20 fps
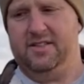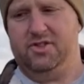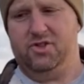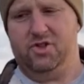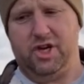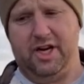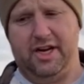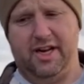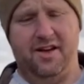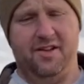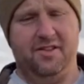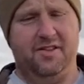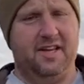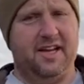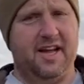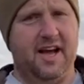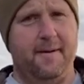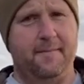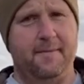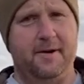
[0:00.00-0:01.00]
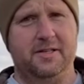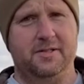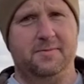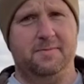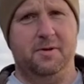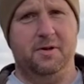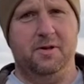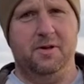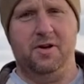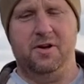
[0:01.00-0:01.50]
Check out the comments
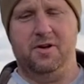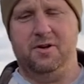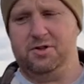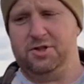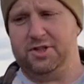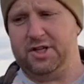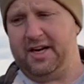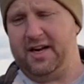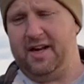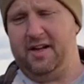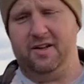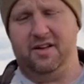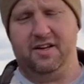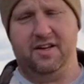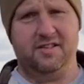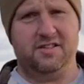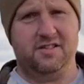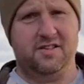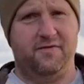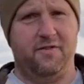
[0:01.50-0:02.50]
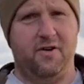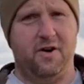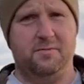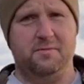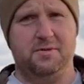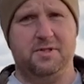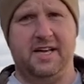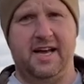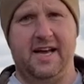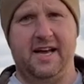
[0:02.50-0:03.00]
below. Check out Linessa
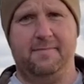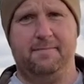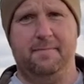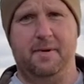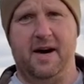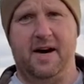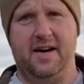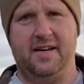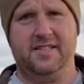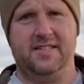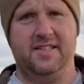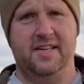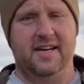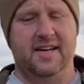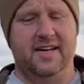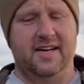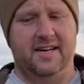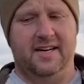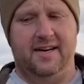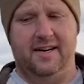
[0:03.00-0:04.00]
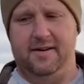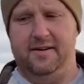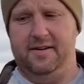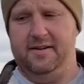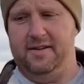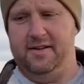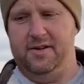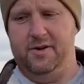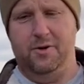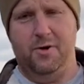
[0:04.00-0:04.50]
Farms Tack Box.
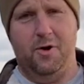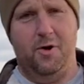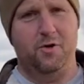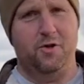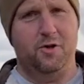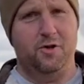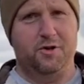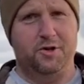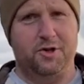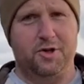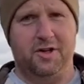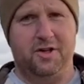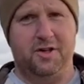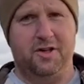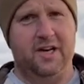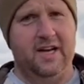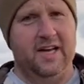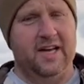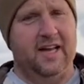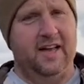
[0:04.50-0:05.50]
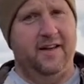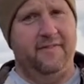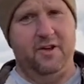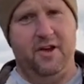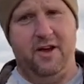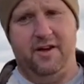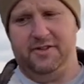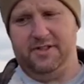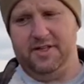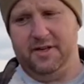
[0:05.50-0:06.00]
You know the drill. If
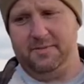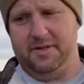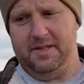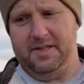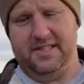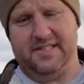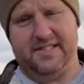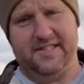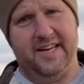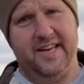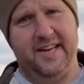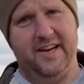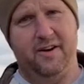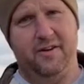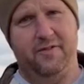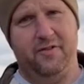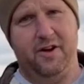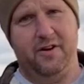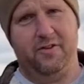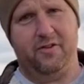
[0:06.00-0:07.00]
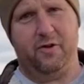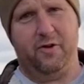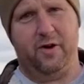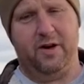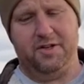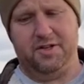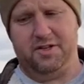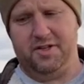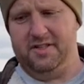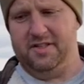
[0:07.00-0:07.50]
you have something to say, or if you have
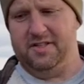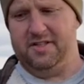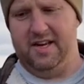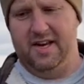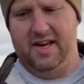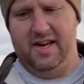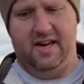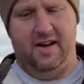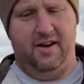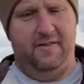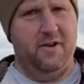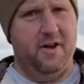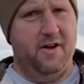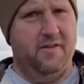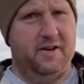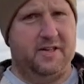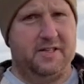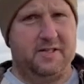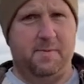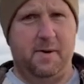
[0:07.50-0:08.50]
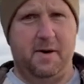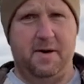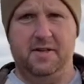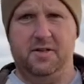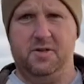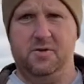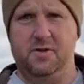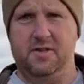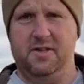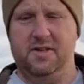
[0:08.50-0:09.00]
questions, if you have
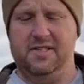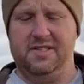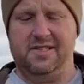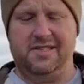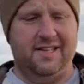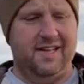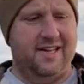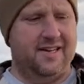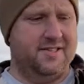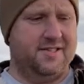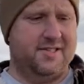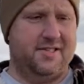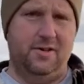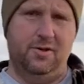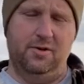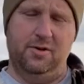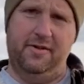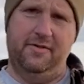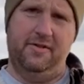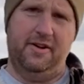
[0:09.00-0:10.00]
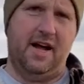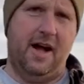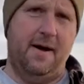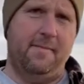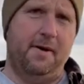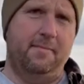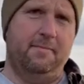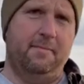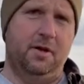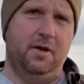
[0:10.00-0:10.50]
experience with this, let us know. Leave a
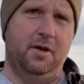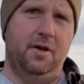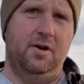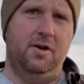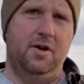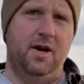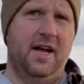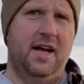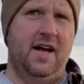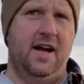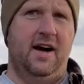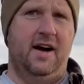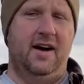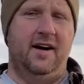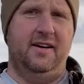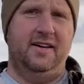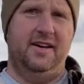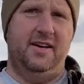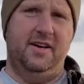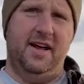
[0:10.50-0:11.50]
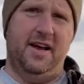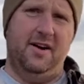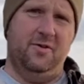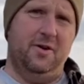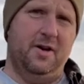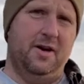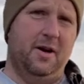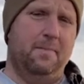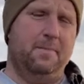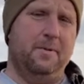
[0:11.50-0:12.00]
comment below. You not
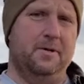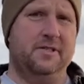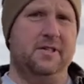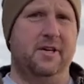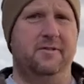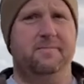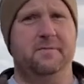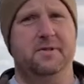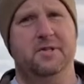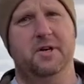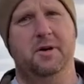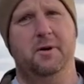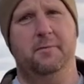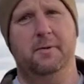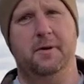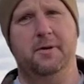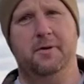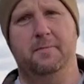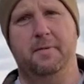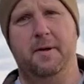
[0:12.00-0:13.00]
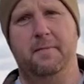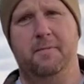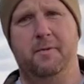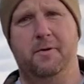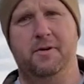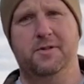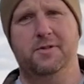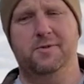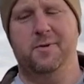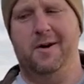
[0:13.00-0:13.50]
only help yourself, but you help other
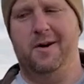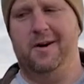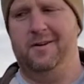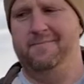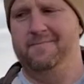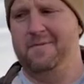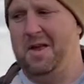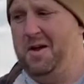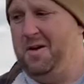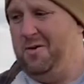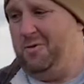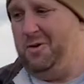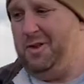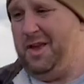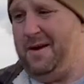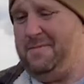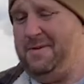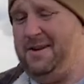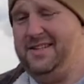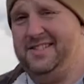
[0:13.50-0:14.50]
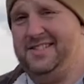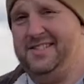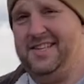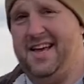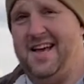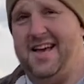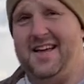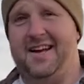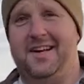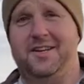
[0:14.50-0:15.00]
people as well. With that being
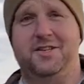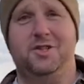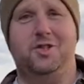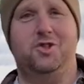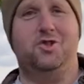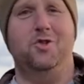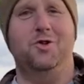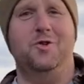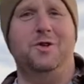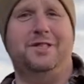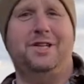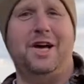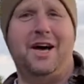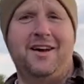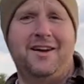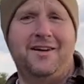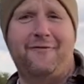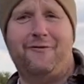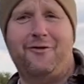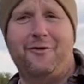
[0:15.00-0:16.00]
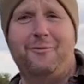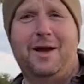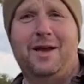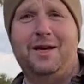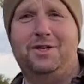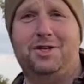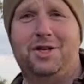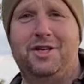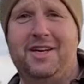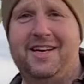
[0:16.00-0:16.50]
said, I just threw a ton of
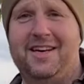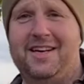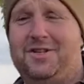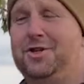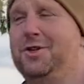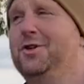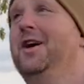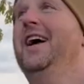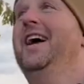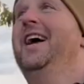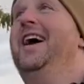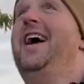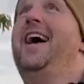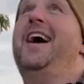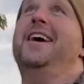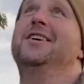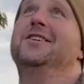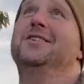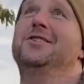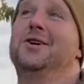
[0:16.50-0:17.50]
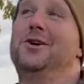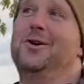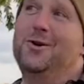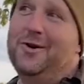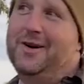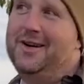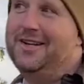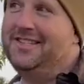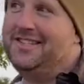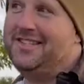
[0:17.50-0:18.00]
information at you. As
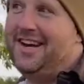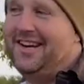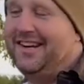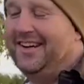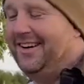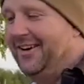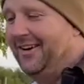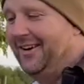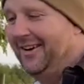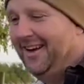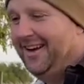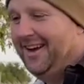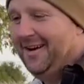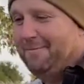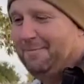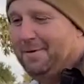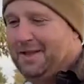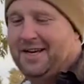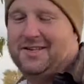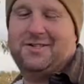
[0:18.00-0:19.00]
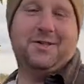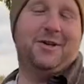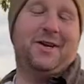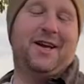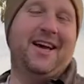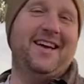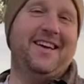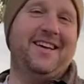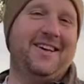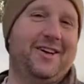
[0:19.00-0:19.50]
always, I know, but that's
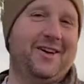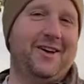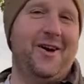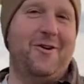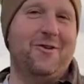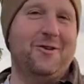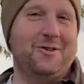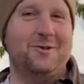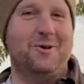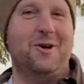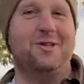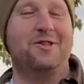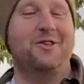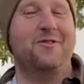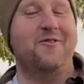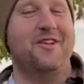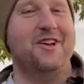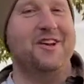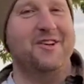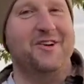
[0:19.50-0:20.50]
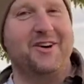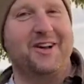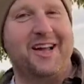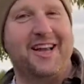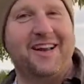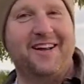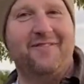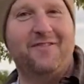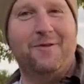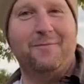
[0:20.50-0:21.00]
okay. You can always watch the video
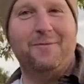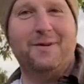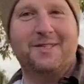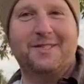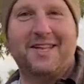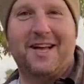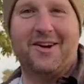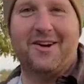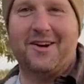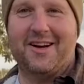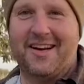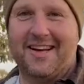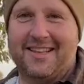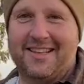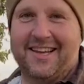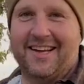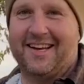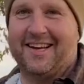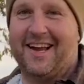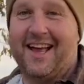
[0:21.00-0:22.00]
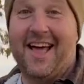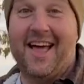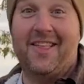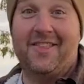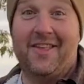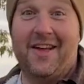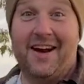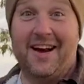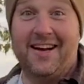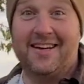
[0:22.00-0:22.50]
again if you missed out on anything
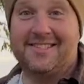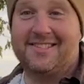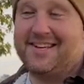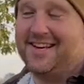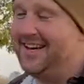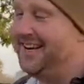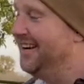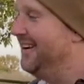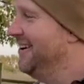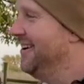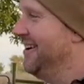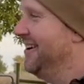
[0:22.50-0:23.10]
that I said.